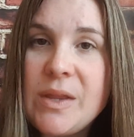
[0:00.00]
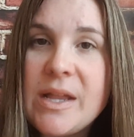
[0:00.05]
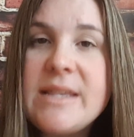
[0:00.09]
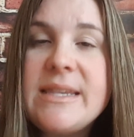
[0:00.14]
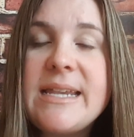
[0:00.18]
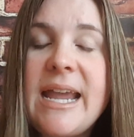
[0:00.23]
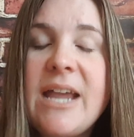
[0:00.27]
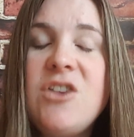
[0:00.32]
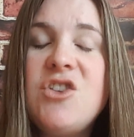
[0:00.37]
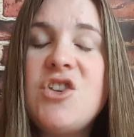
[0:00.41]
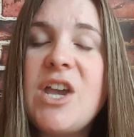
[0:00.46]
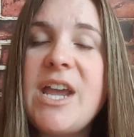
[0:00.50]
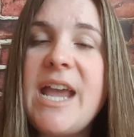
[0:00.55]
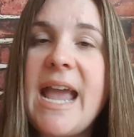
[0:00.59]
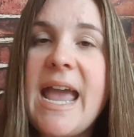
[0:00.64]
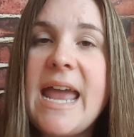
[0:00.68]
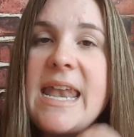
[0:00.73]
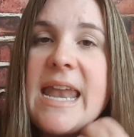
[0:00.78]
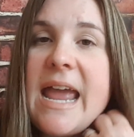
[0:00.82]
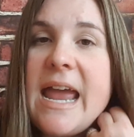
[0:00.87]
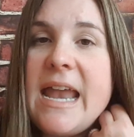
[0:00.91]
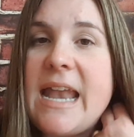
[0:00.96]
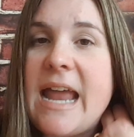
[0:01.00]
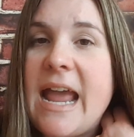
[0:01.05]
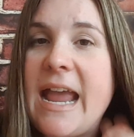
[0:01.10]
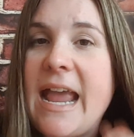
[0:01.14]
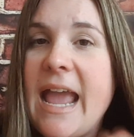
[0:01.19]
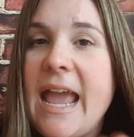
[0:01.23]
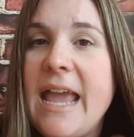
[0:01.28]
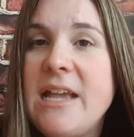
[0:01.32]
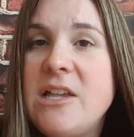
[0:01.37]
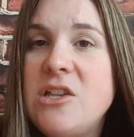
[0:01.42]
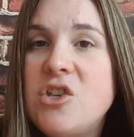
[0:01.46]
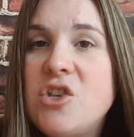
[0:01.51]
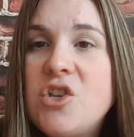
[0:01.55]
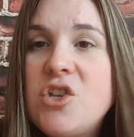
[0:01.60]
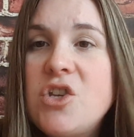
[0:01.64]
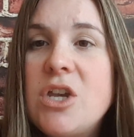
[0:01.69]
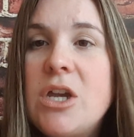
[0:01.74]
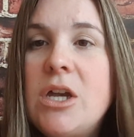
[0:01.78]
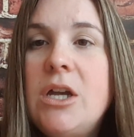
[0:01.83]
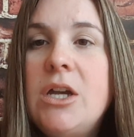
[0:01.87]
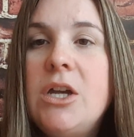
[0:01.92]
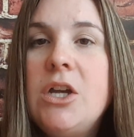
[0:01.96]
That's HANNAHQ.